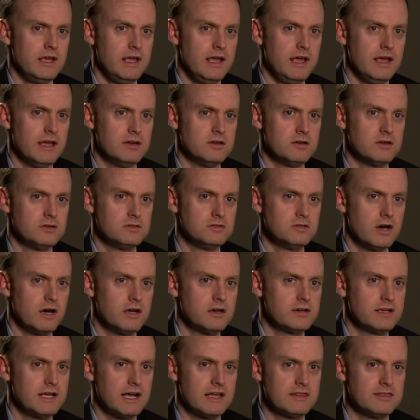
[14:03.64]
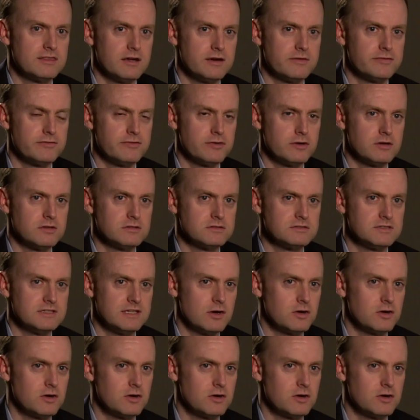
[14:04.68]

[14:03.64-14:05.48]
and her daughter got there first.